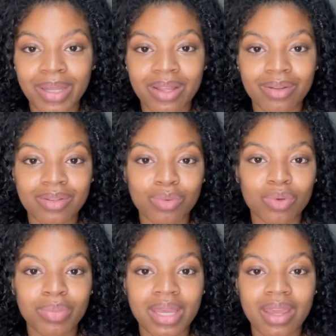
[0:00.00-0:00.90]
handles
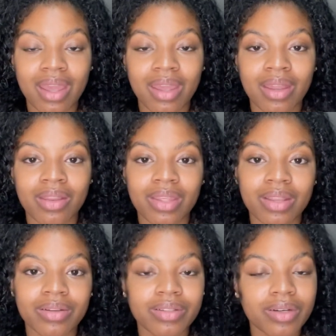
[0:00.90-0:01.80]
will be in the
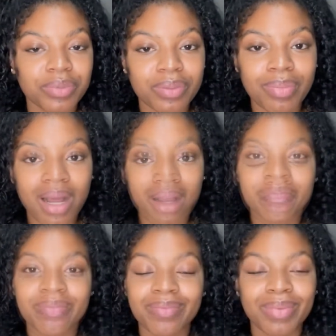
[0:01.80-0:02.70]
description box.
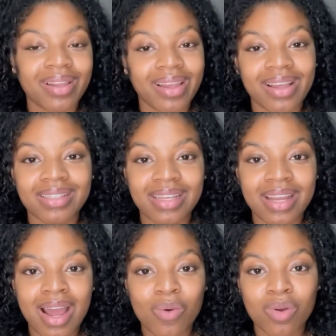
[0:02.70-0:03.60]
But like I said,
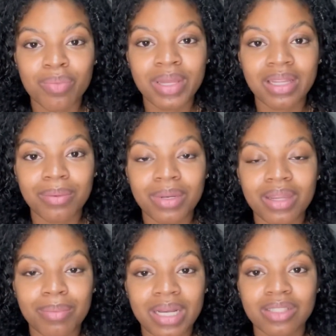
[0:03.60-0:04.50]
I will be
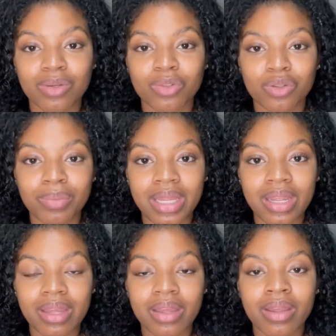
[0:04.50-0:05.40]
limiting my social
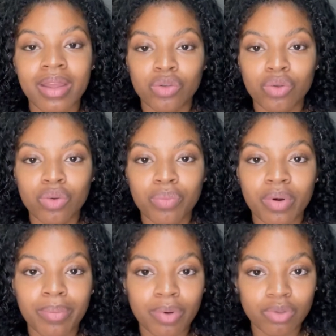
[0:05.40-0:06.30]
media to
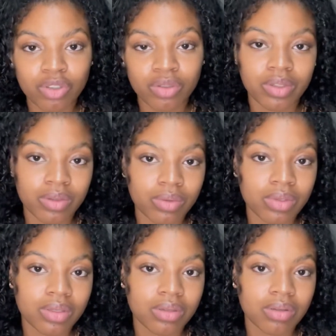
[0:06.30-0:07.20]
promotional
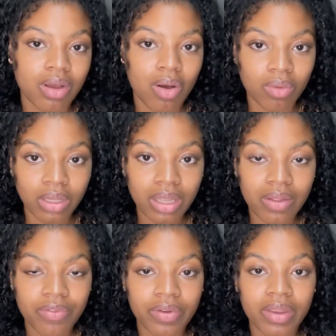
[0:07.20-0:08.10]
use only
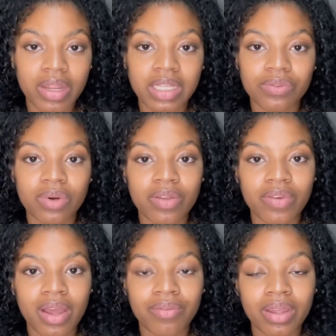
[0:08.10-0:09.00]
for the next
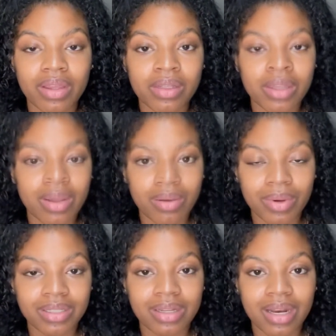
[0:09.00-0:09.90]
45 days. Don't
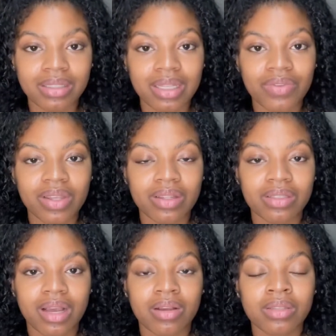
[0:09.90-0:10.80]
watch a lot of TV in this
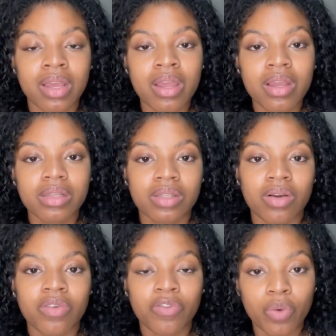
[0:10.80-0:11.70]
house.
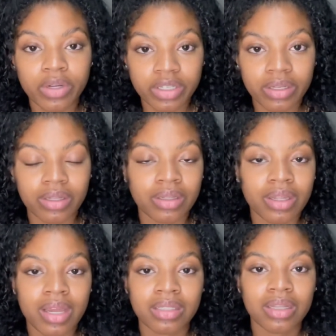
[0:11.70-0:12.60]
So fortunately,
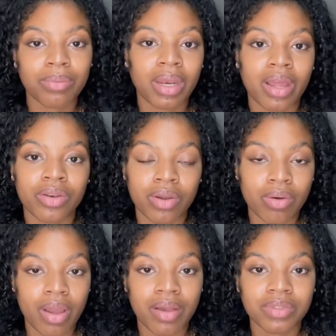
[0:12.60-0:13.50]
that's something I
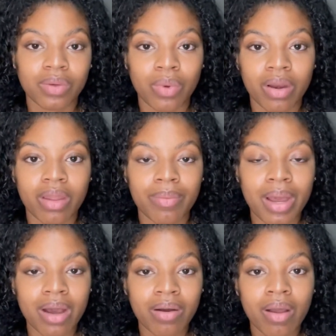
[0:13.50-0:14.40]
don't have to worry
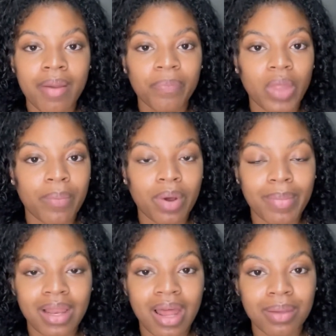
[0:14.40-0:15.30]
about. I'm on
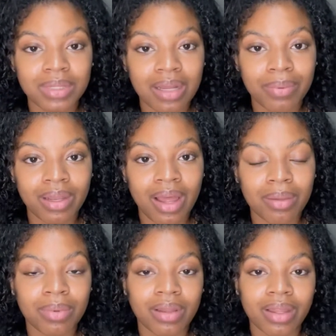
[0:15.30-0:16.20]
my laptop a
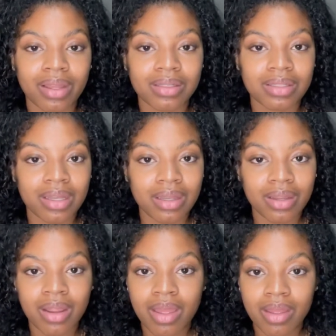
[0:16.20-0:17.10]
lot, but like I
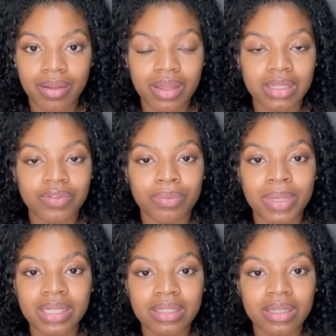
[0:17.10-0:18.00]
said, it's for
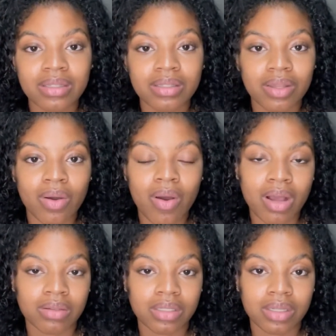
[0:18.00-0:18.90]
business, so
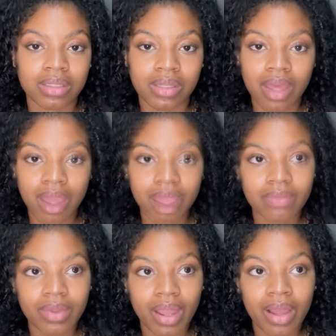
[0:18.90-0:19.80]
I'll stick to that.
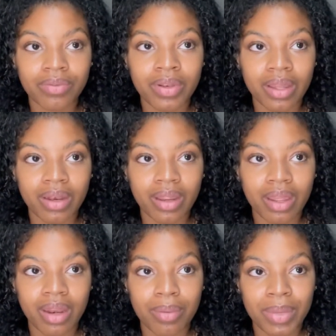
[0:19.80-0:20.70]
I've
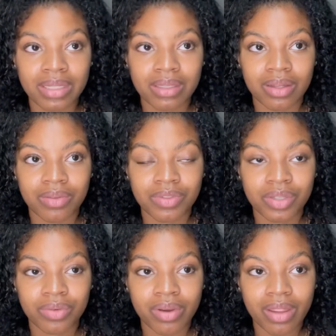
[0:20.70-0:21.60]
dedicated myself
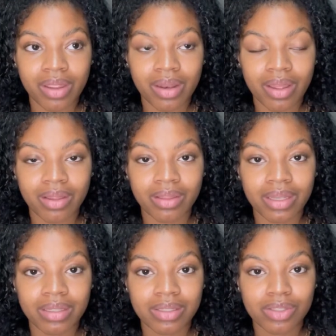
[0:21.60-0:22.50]
to read at
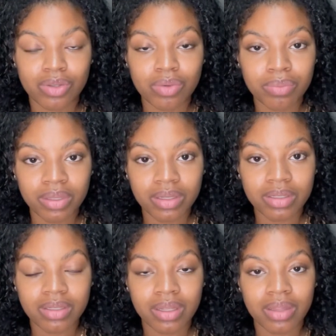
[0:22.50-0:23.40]
least 2
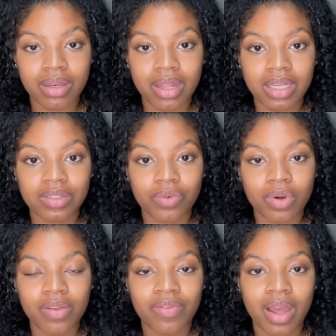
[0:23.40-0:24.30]
books in the next
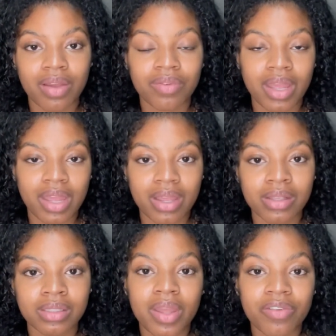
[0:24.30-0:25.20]
45
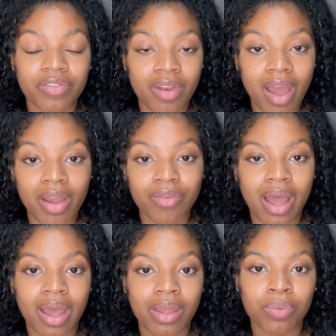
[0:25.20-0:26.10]
days. If not,
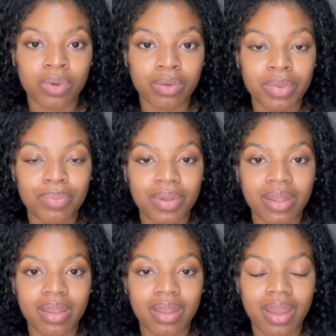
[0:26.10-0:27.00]
I will be
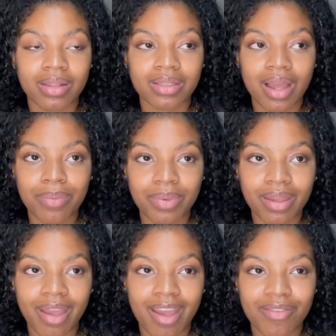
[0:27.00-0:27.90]
picking a
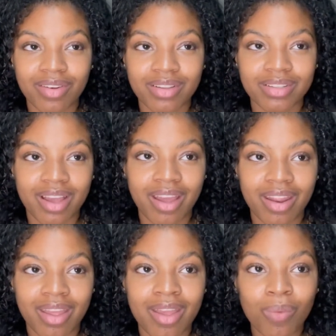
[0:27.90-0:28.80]
topic. I haven't
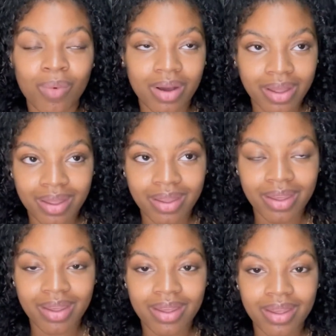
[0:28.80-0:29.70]
decided what
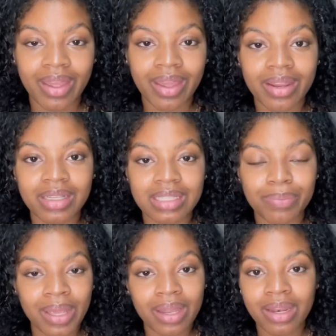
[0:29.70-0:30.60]
yet. And
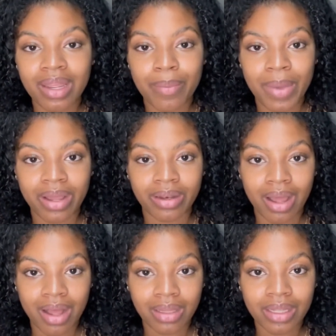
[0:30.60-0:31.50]
expanding my
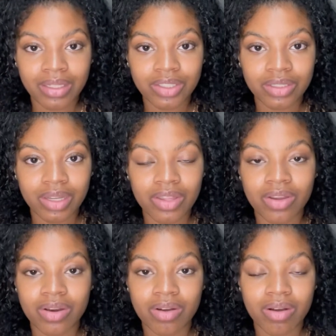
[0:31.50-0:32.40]
knowledge,
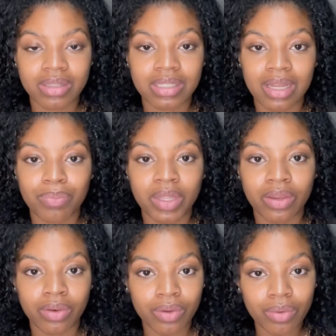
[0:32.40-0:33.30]
either on
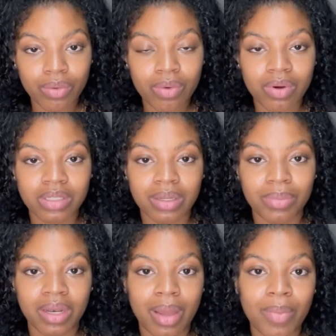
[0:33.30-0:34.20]
something new or
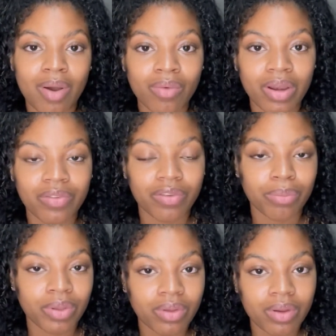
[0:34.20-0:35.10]
something I'm already
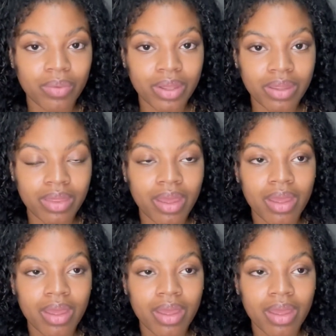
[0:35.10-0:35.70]
familiar with.